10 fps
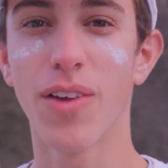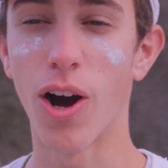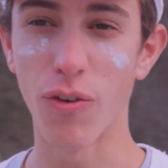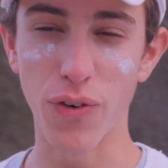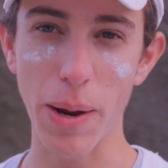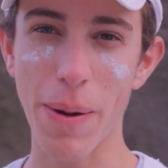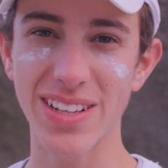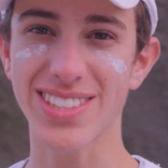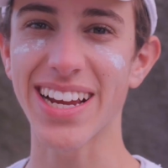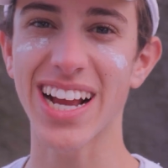Hopefully
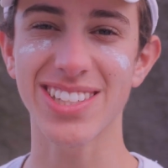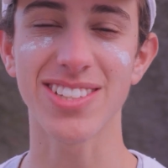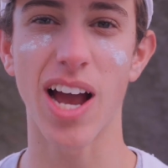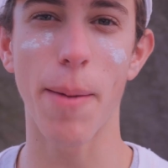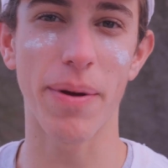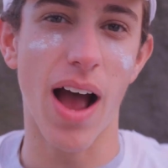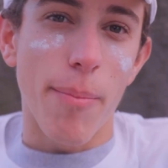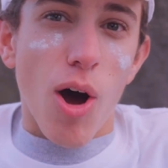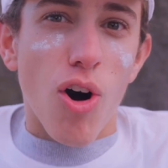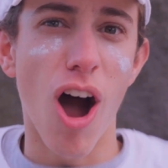Penn State gets it done, but
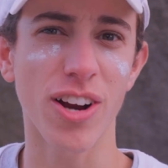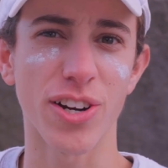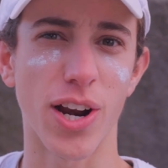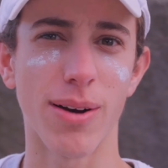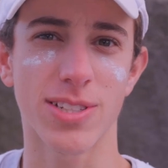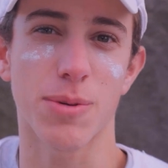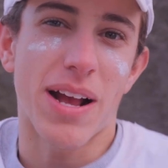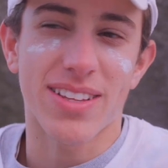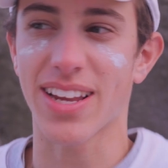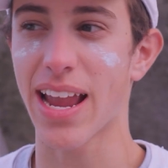I'm no longer nervous
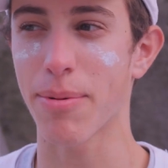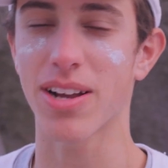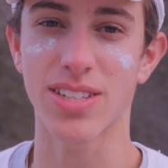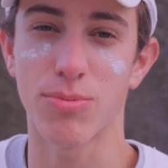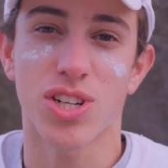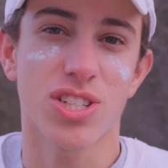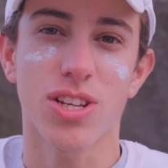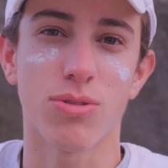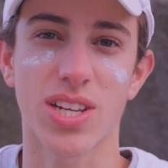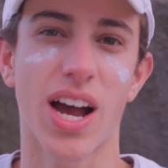about the game because I'm just so